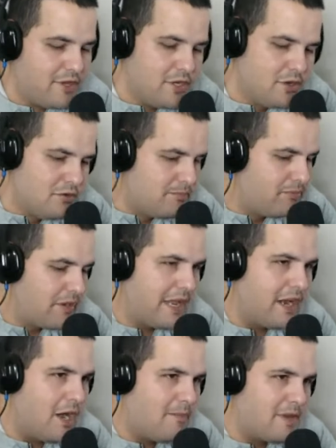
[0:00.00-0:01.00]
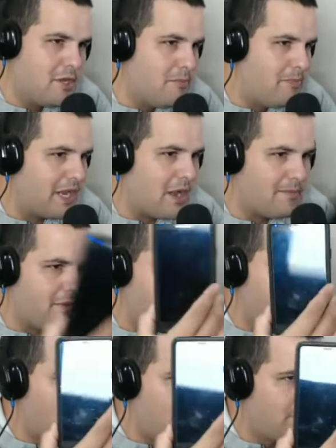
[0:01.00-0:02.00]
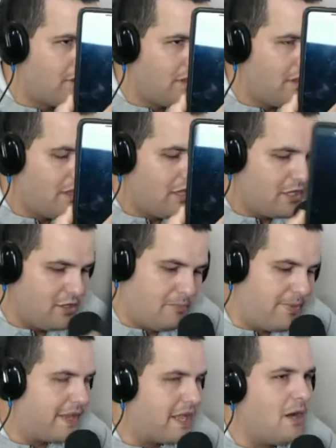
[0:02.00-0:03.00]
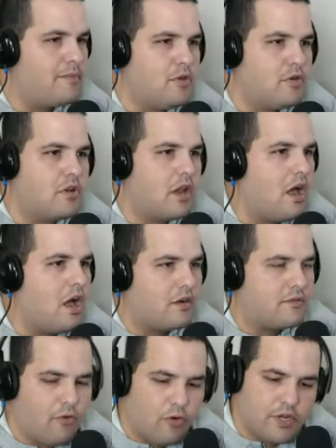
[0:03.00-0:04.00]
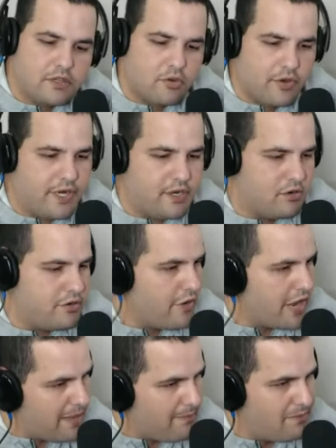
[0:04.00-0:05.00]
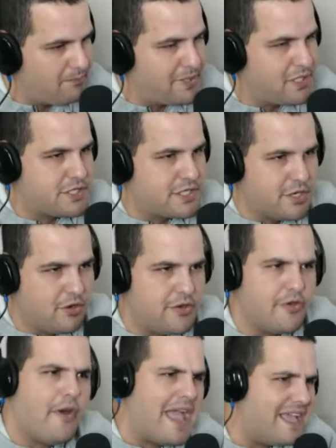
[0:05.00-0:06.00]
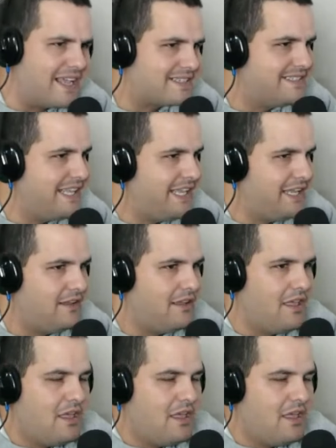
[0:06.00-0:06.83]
When you get up and you pick up your phone, you pick up your Glock 43 or your M&P Shield, your XD.